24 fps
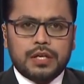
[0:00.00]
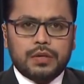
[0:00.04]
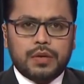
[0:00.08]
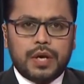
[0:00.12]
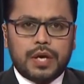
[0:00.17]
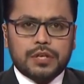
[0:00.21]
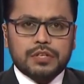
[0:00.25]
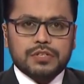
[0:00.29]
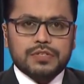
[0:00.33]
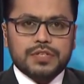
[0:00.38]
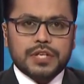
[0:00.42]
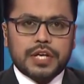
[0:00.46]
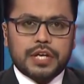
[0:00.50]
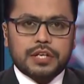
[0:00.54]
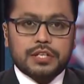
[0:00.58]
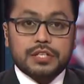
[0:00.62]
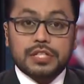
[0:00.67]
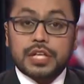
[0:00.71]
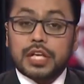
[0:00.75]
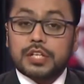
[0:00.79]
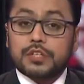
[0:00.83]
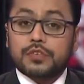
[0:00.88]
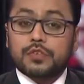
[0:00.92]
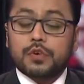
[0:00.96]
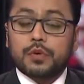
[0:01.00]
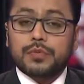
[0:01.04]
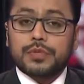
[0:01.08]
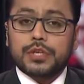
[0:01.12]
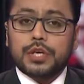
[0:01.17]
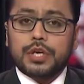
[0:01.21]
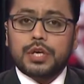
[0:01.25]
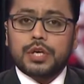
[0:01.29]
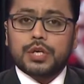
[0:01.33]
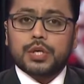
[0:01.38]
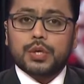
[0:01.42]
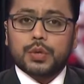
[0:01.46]
United States deaths from
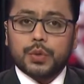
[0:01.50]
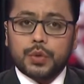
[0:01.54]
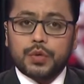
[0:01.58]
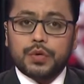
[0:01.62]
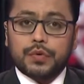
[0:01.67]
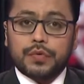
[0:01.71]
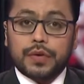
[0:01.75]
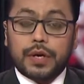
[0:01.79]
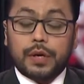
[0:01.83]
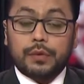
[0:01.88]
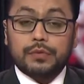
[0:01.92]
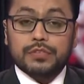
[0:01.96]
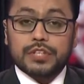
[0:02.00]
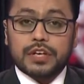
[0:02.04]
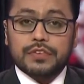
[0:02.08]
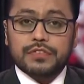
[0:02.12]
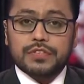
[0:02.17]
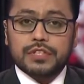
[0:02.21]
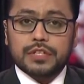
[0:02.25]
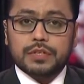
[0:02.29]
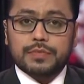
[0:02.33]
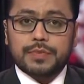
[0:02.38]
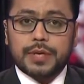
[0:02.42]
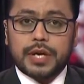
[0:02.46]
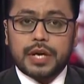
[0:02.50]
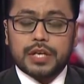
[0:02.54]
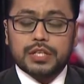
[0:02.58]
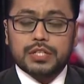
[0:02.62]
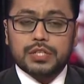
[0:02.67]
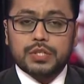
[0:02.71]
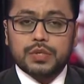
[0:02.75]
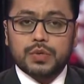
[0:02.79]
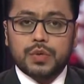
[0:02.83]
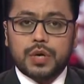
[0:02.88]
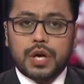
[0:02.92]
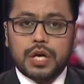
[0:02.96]
the coronavirus have
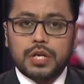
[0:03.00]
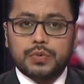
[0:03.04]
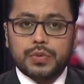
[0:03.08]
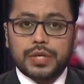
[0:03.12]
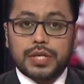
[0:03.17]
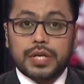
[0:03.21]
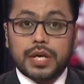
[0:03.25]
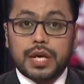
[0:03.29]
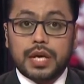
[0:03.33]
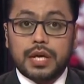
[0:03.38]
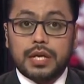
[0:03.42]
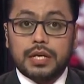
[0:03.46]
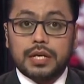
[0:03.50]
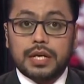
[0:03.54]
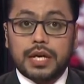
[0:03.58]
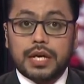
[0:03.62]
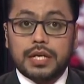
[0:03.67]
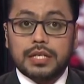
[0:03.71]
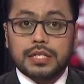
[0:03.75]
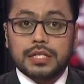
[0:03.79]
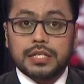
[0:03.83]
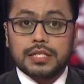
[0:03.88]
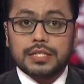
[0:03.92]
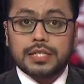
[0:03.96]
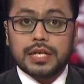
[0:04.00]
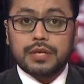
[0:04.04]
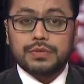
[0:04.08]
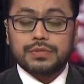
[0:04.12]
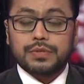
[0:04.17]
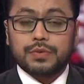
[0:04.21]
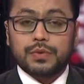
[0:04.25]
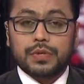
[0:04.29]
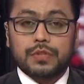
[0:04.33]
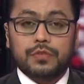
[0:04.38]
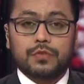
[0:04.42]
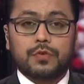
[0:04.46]
surpassed
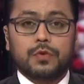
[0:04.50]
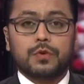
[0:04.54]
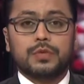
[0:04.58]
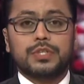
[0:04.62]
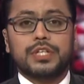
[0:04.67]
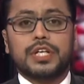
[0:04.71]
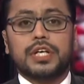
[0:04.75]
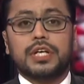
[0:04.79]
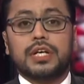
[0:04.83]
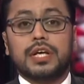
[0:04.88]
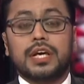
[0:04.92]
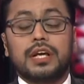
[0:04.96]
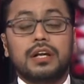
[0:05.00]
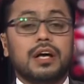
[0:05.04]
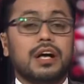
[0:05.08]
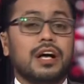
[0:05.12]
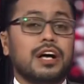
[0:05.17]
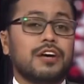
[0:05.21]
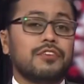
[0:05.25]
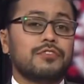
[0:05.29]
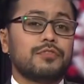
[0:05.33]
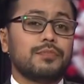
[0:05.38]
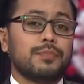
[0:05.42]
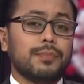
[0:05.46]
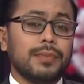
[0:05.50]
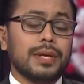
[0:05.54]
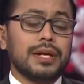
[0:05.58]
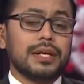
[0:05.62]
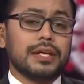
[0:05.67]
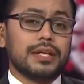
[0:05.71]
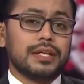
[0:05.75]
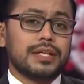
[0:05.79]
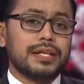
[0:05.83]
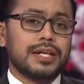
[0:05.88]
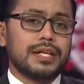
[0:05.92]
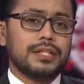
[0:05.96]
280,000 with 14.5
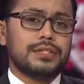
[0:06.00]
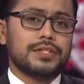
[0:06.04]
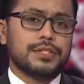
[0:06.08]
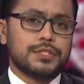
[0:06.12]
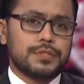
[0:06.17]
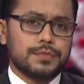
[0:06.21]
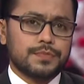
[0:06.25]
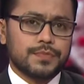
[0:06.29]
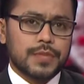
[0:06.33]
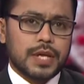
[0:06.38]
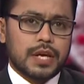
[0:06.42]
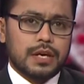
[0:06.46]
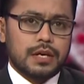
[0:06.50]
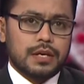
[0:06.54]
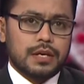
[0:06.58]
million cases.